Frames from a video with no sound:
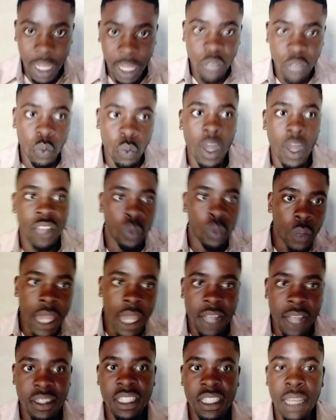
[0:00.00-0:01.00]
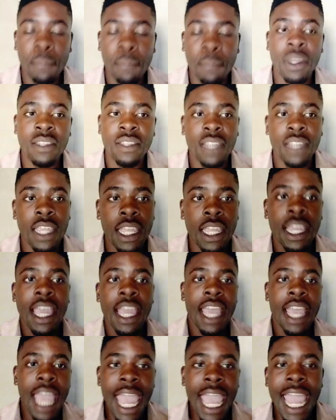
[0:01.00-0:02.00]
That's what we are simply saying.
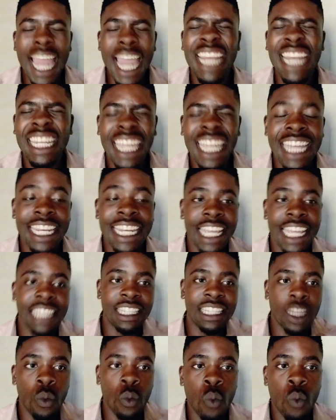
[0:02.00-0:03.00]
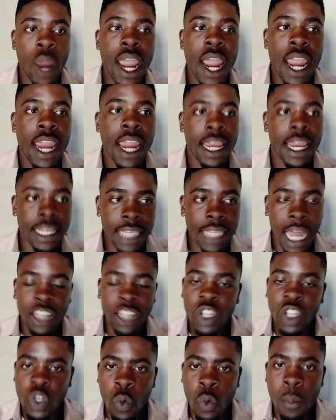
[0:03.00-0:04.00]
And it is the way
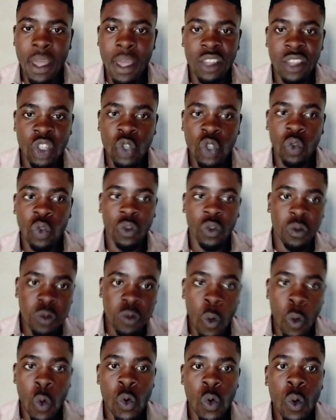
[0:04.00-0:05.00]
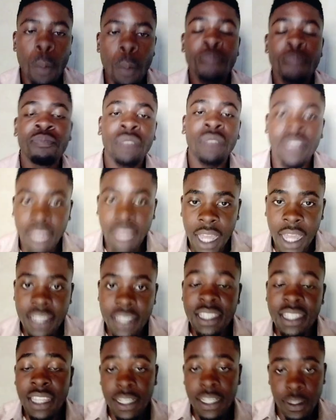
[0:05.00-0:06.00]
that humans should follow.
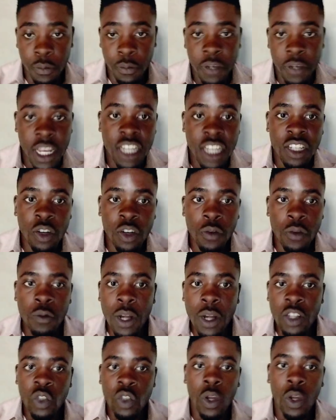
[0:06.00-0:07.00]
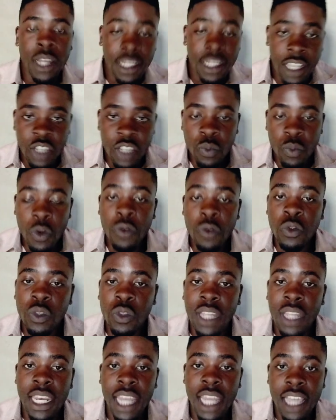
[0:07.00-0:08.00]
That's the definition of what Tor. Let us move to
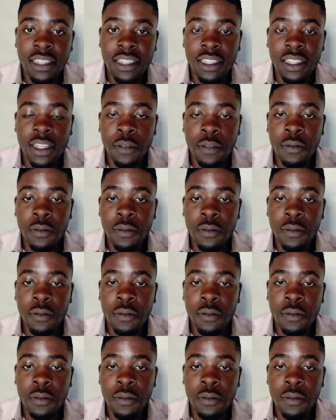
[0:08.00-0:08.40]
the next